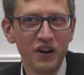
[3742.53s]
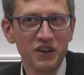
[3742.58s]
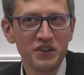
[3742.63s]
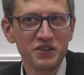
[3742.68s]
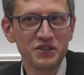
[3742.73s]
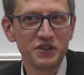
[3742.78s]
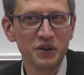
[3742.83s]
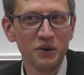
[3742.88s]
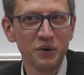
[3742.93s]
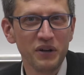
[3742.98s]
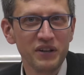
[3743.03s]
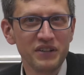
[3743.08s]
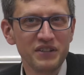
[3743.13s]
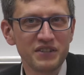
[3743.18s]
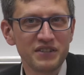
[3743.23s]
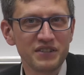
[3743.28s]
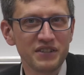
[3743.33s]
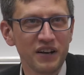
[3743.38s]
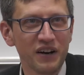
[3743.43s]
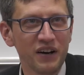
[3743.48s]
So
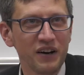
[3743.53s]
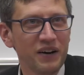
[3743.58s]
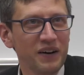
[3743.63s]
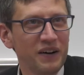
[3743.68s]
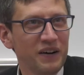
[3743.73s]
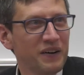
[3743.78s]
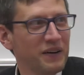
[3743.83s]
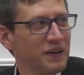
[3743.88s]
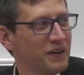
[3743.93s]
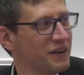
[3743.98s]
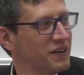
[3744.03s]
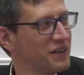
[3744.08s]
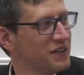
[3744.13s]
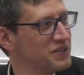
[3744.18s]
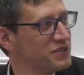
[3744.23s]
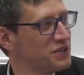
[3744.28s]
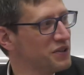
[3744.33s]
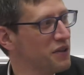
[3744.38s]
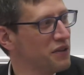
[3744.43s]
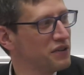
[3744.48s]
it's
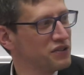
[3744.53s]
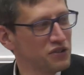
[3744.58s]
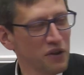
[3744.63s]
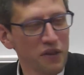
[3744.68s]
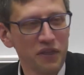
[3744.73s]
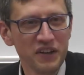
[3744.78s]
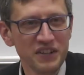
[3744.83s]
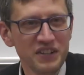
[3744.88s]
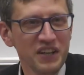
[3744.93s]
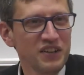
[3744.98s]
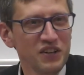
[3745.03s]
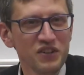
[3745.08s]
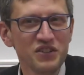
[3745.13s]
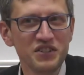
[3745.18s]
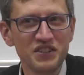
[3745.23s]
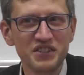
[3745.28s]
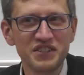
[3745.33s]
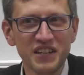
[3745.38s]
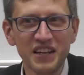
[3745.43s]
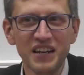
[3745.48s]
so they didn't
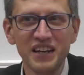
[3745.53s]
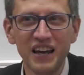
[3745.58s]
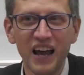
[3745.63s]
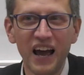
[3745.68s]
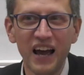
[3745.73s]
see